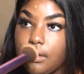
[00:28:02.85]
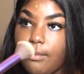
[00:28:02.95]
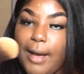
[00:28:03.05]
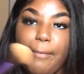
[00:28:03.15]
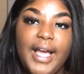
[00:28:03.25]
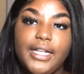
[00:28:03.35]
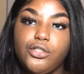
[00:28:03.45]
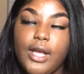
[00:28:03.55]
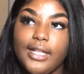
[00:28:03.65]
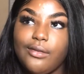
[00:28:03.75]
I might
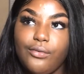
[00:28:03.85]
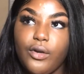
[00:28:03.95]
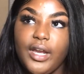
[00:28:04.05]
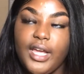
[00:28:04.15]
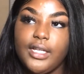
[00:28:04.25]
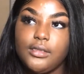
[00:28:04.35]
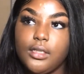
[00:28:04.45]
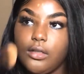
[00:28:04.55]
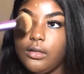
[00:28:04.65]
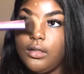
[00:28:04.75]
drag the forehead
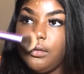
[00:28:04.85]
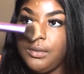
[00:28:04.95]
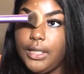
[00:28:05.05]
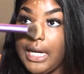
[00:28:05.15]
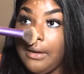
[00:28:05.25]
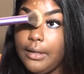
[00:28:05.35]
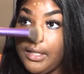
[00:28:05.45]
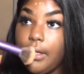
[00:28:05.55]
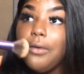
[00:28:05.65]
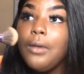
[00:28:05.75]
concealer a little bit down
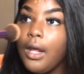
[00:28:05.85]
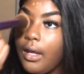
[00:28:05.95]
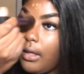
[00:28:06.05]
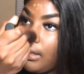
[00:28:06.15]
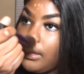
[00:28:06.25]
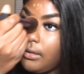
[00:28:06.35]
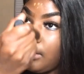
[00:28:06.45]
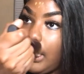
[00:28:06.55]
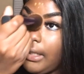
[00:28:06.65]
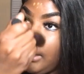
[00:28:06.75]
here because there's
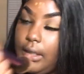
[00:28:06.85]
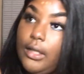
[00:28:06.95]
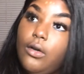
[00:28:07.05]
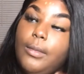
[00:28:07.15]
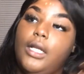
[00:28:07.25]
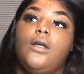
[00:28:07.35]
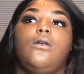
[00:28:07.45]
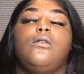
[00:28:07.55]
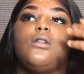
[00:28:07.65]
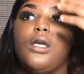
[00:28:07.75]
not anything on my
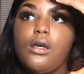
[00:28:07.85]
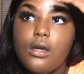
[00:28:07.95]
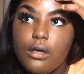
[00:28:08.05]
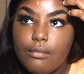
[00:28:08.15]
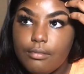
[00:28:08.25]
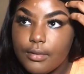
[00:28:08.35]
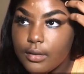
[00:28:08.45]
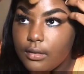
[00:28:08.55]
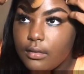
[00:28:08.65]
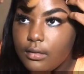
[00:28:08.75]
nose,
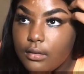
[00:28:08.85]
but